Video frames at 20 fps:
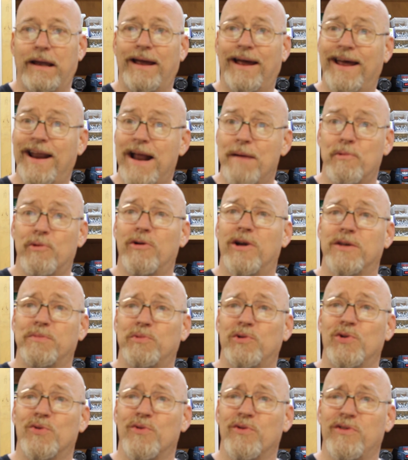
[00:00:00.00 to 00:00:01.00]
And I'm a
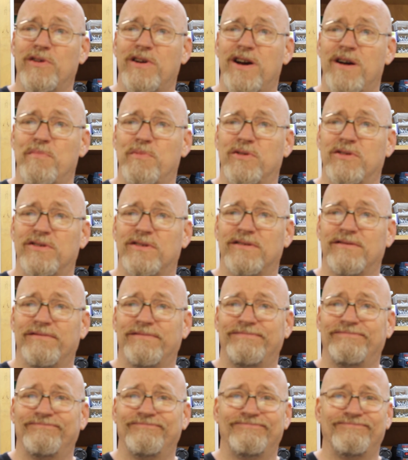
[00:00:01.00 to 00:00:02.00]
respiratory therapist.
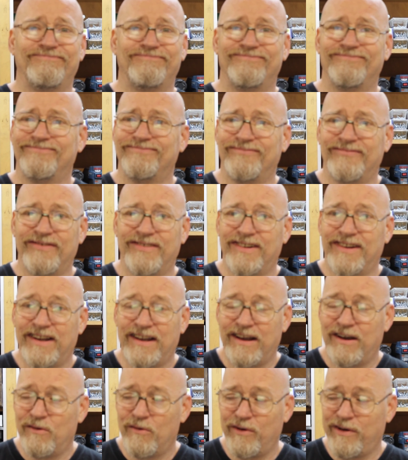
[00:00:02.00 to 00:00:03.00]

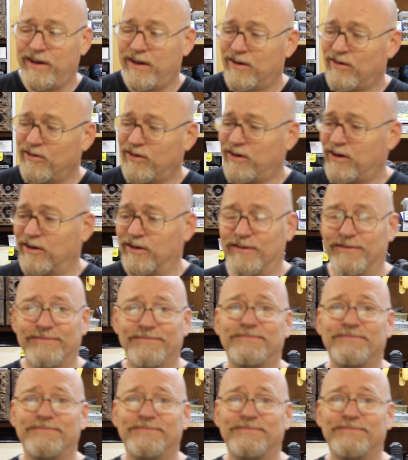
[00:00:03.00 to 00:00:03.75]
What are you gonna do?